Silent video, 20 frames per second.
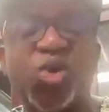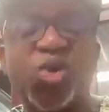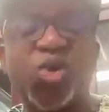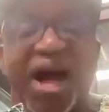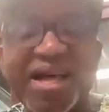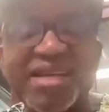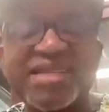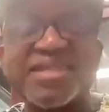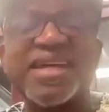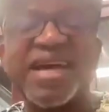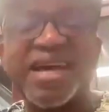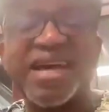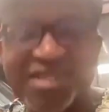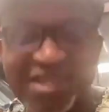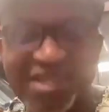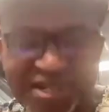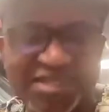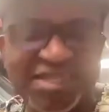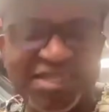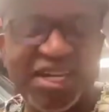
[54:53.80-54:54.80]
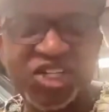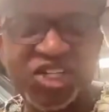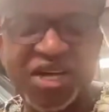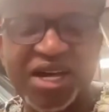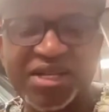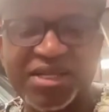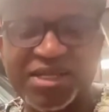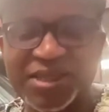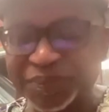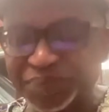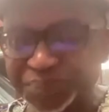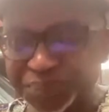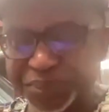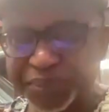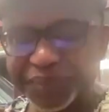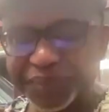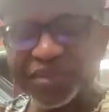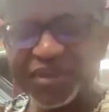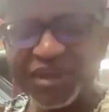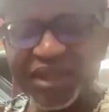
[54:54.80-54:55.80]
us as researchers.
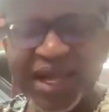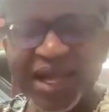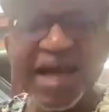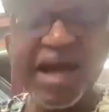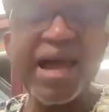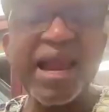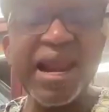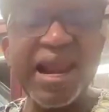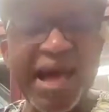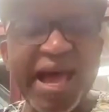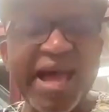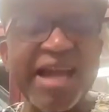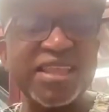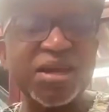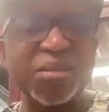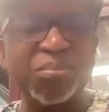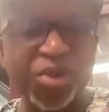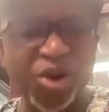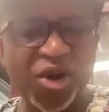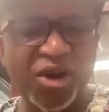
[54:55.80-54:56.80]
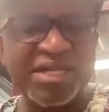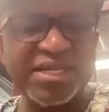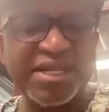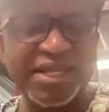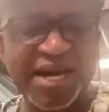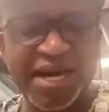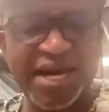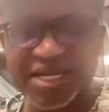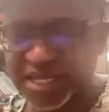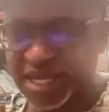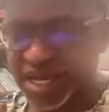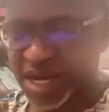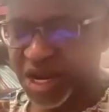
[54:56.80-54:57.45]
I like the point that